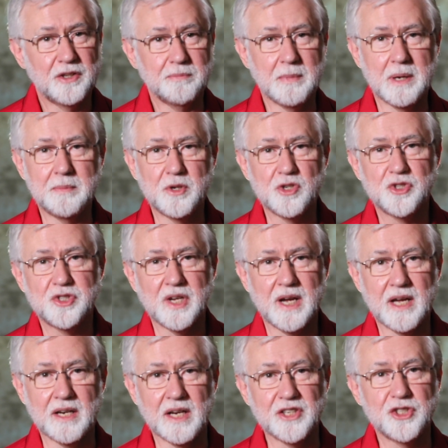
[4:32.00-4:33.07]
Maybe you're
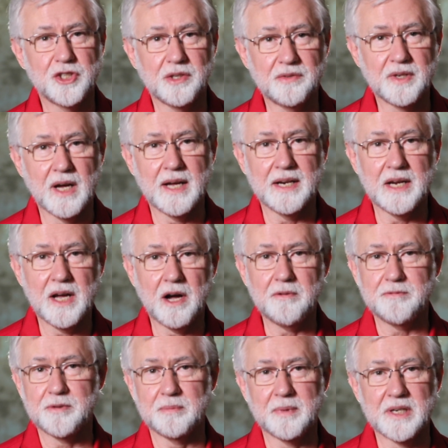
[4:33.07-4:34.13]
saying, I should have gotten
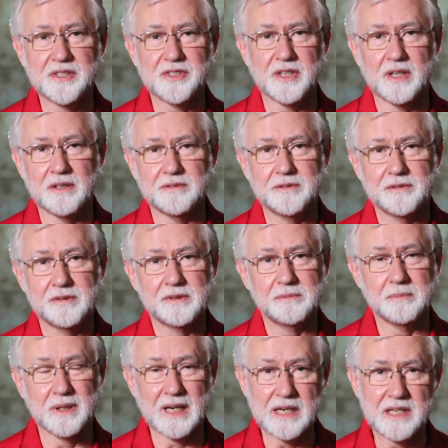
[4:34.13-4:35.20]
help for myself,
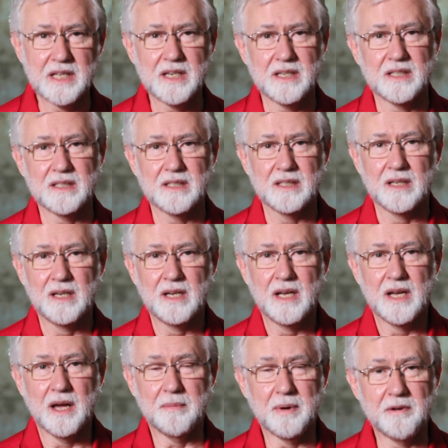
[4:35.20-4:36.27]
but I didn't.
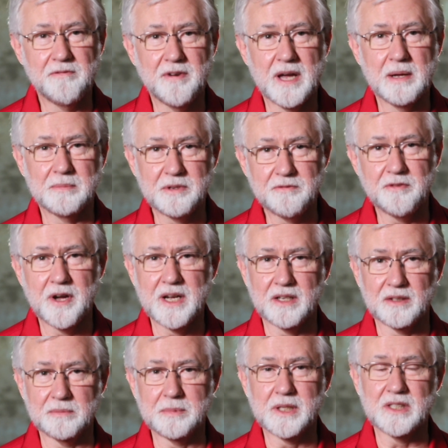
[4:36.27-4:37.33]
My family
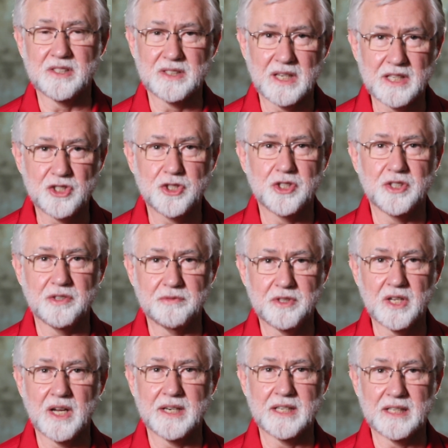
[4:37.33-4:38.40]
failed because I should have
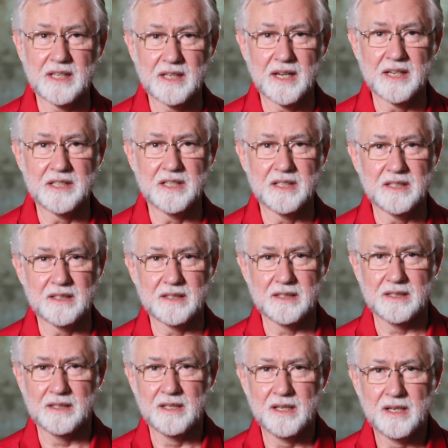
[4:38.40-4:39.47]
done it and I didn't.
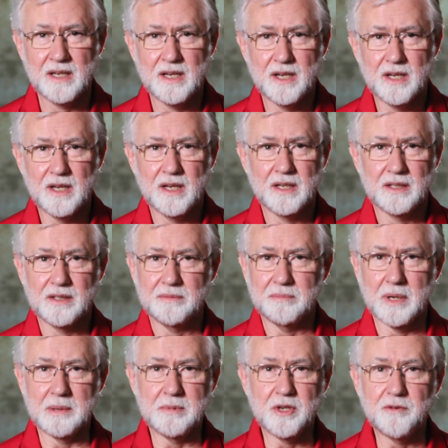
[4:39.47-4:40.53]

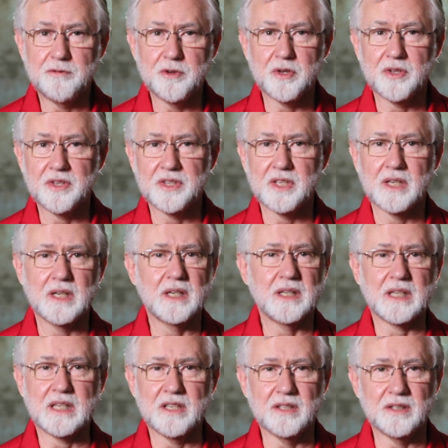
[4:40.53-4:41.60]
Maybe you feel the
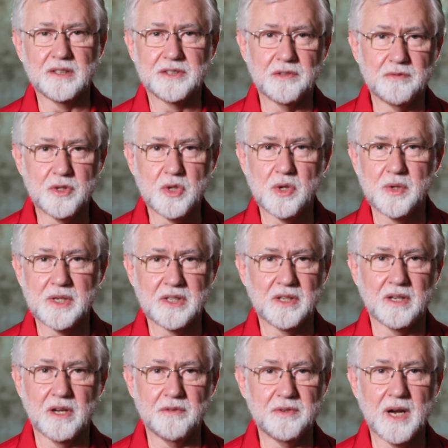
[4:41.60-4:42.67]
guilt
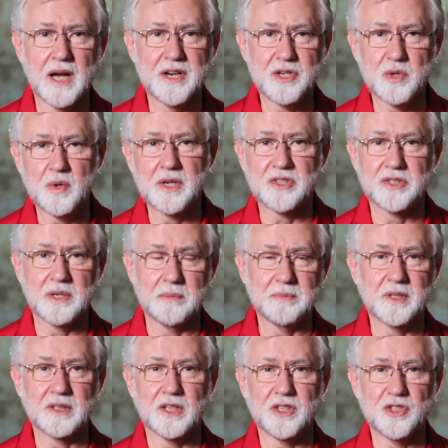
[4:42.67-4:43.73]
of not doing
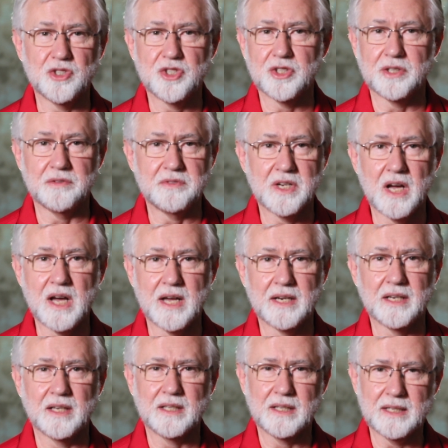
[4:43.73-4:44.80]
something that you should have done.
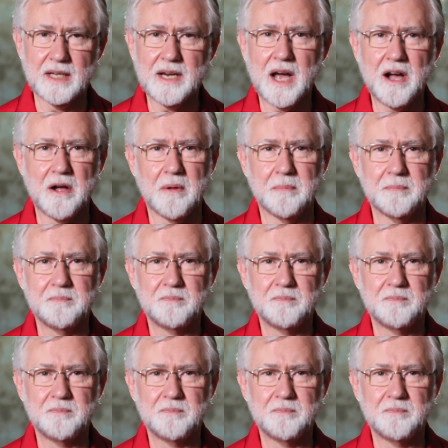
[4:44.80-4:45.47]
Get help.